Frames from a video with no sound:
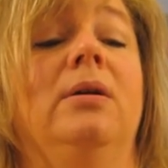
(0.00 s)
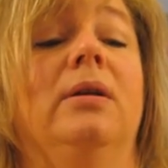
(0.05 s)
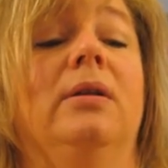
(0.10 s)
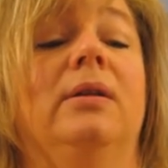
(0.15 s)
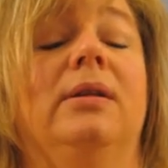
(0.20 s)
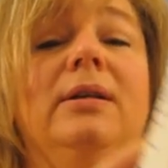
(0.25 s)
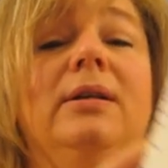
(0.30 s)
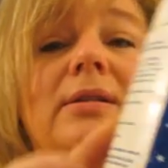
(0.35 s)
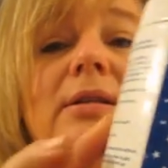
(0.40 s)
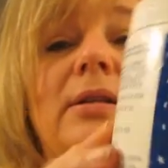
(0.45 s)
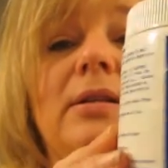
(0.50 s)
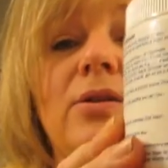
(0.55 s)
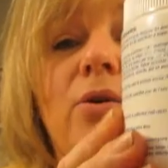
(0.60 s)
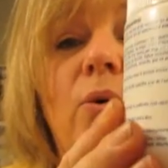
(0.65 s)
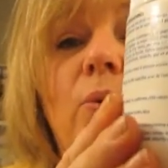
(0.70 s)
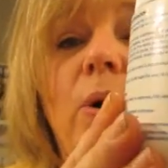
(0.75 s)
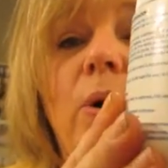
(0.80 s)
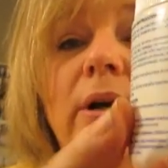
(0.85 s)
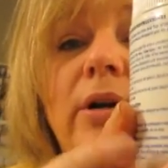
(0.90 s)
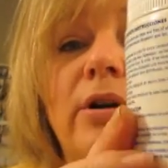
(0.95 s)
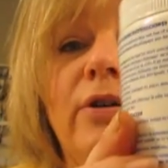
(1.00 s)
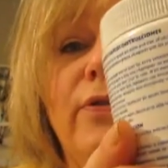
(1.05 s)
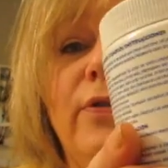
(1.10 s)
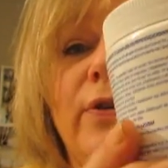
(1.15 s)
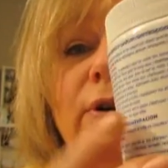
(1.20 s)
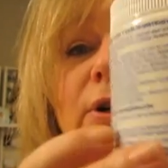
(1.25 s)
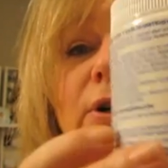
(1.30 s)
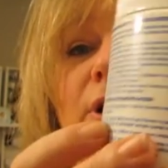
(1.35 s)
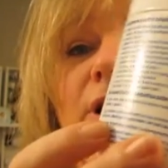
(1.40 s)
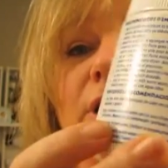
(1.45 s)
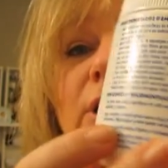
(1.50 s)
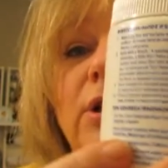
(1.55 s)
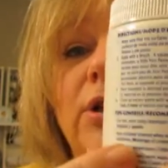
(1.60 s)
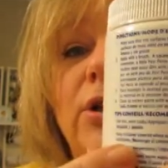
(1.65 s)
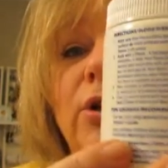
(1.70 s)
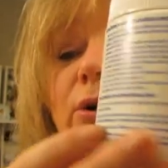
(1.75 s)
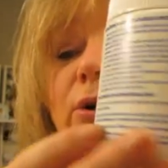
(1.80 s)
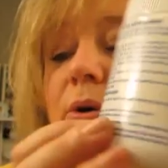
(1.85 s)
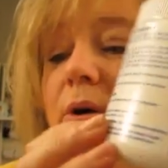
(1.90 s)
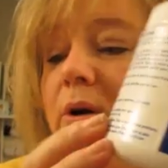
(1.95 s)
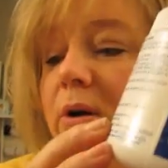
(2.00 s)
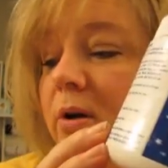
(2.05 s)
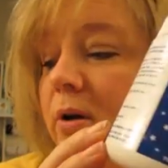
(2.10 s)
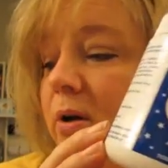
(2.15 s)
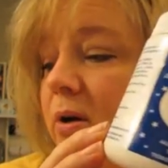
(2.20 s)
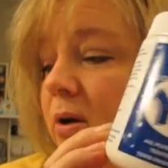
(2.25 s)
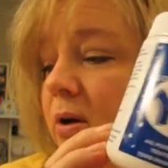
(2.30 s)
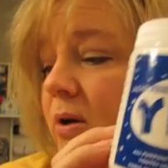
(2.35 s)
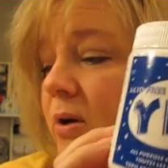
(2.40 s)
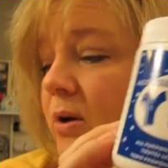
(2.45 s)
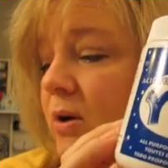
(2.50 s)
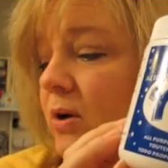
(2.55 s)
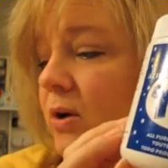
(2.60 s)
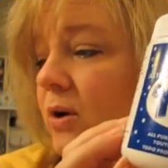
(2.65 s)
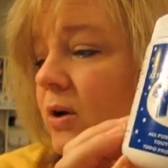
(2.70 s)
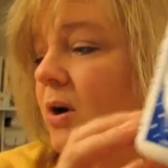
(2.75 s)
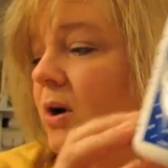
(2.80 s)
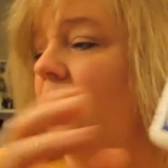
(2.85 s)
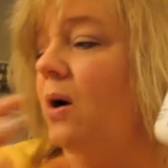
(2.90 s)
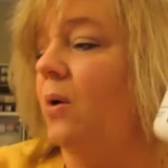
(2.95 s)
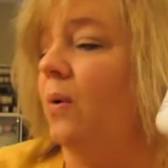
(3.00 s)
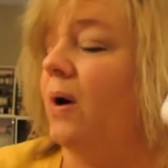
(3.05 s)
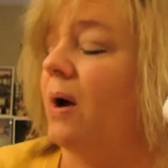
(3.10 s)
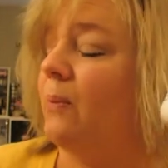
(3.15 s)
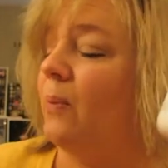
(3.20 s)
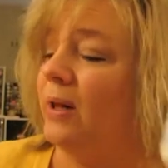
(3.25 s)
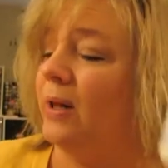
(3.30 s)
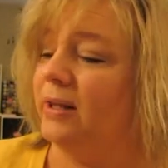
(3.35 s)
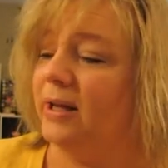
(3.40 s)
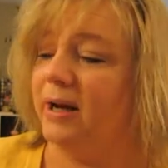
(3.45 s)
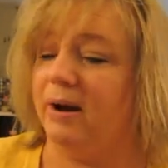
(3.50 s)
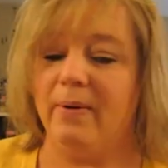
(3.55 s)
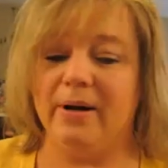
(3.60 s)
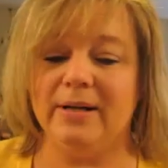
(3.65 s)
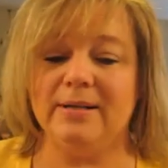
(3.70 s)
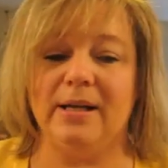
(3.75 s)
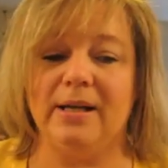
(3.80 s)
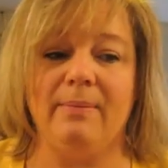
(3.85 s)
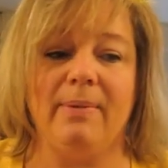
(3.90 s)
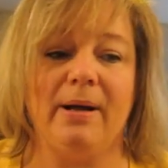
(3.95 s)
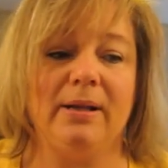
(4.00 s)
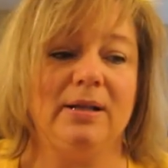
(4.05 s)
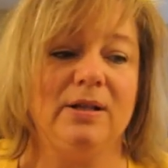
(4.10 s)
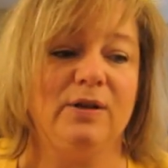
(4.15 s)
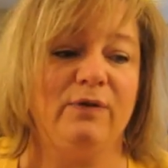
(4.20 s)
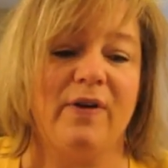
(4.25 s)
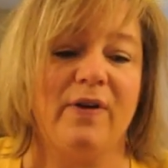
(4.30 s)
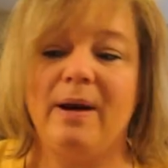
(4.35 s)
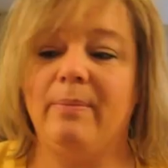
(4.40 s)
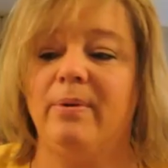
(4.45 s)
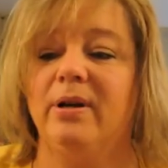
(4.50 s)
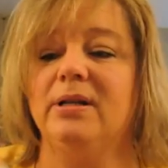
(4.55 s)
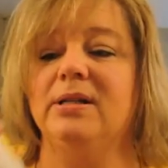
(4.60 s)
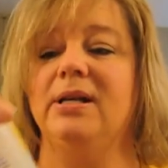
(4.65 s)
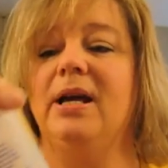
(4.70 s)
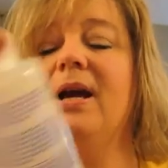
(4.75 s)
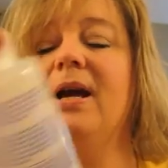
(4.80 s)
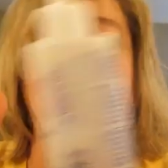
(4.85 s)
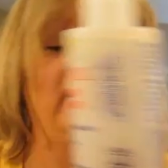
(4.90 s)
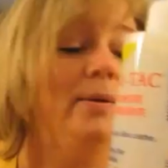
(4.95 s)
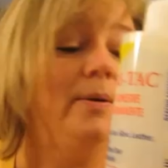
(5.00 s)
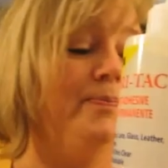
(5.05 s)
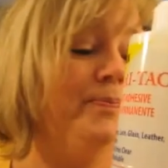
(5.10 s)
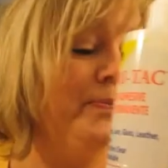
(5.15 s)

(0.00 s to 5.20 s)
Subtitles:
This is a wonderful glue. Oh, one thing I want to say about this fabric tack.